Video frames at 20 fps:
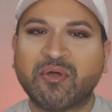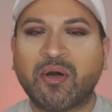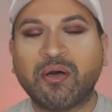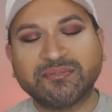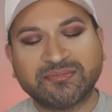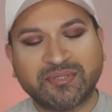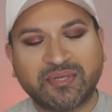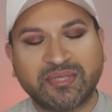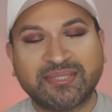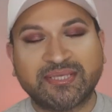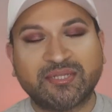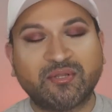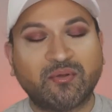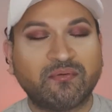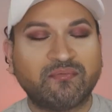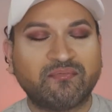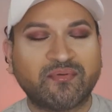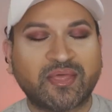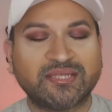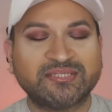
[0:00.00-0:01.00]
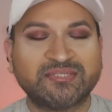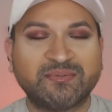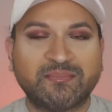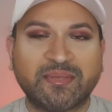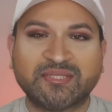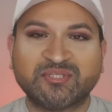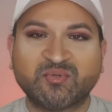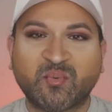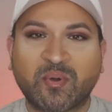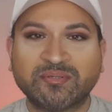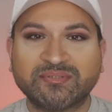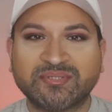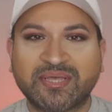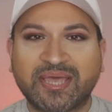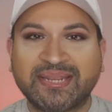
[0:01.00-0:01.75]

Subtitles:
Also hit the notification bell as well. So